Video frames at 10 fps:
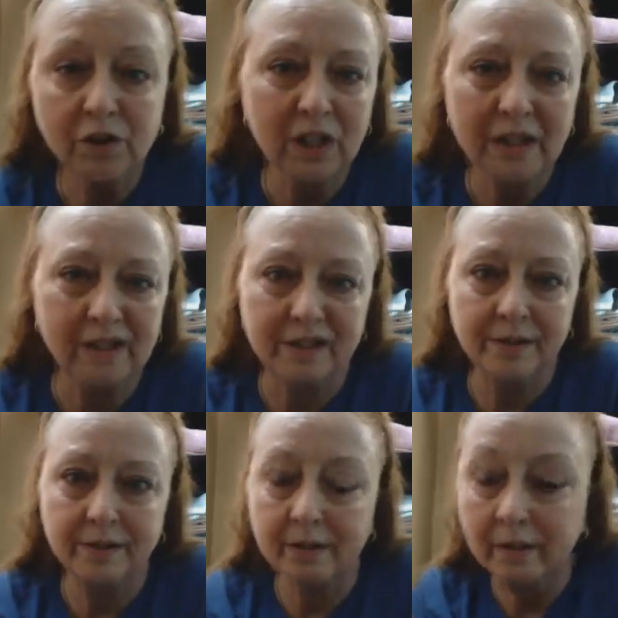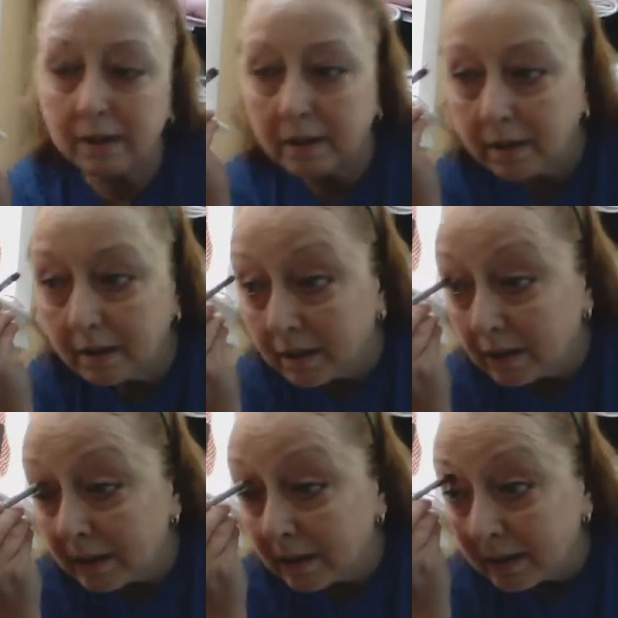Genius.
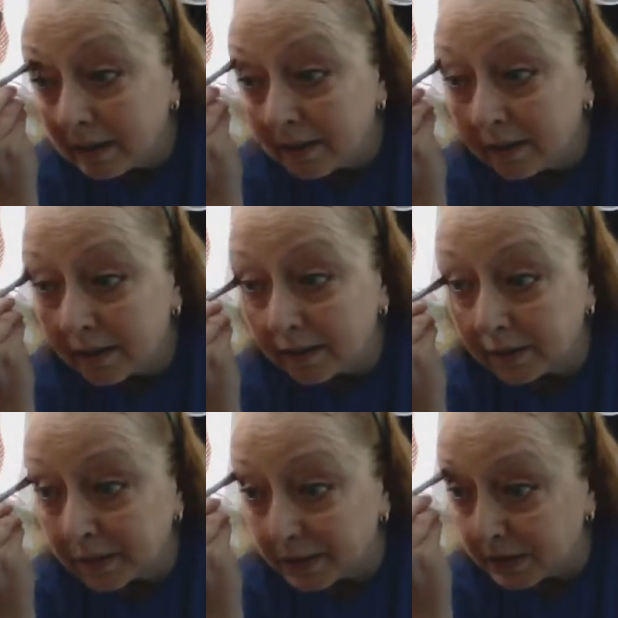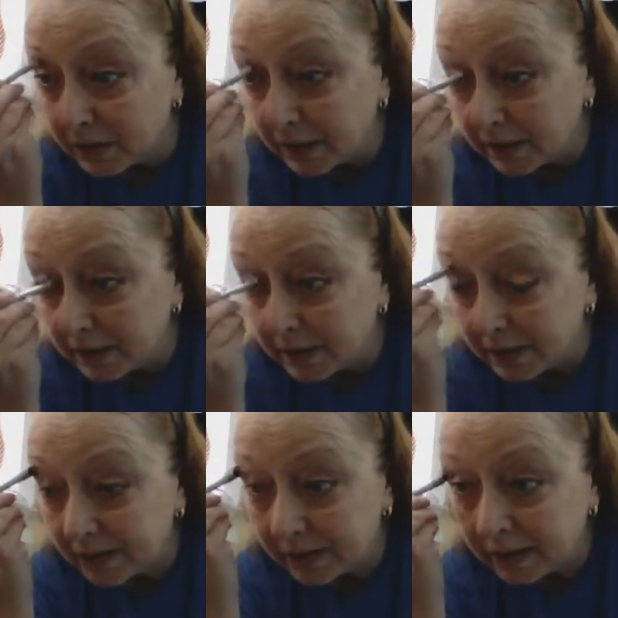Not only is it
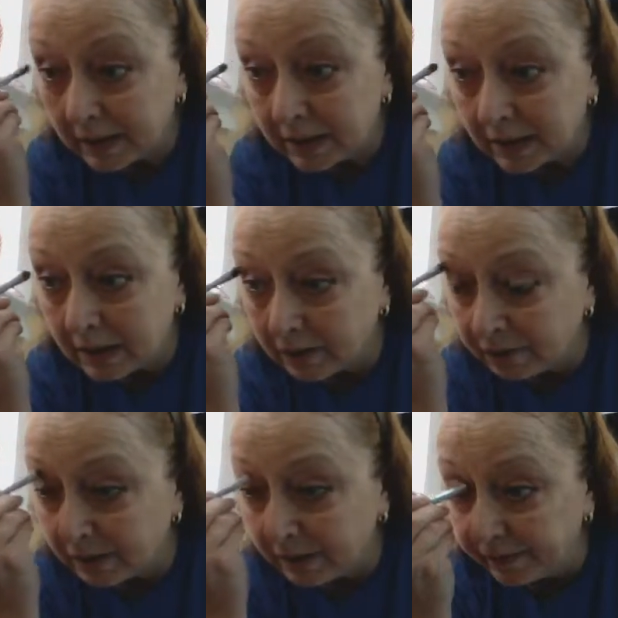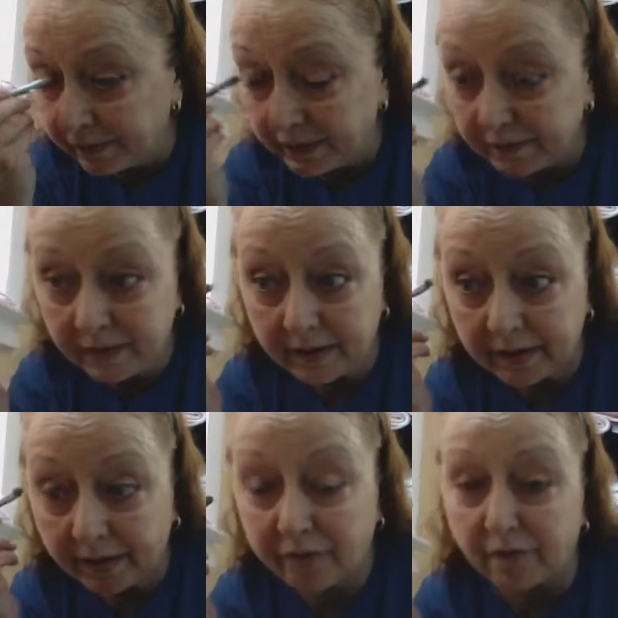genius, it's really
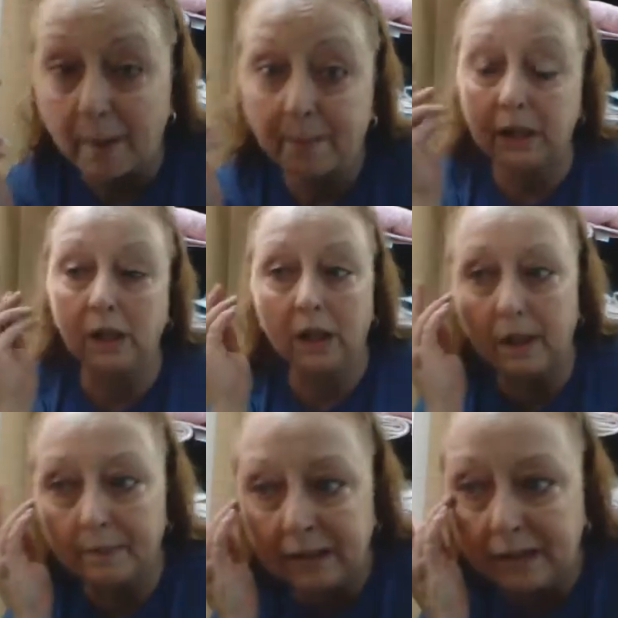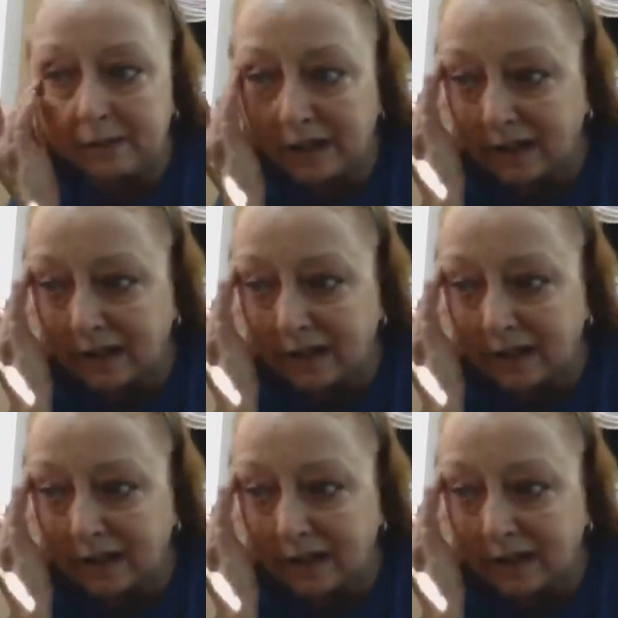philanthropical. I mean,